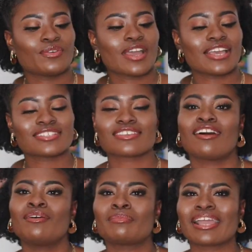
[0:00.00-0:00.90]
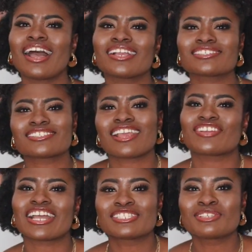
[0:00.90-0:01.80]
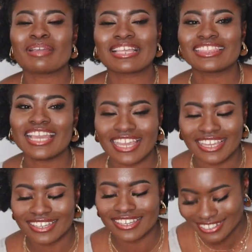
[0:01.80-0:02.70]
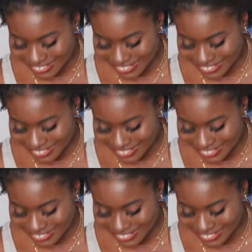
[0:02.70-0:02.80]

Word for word: You guys, oh my gosh, I forgot to do my thing.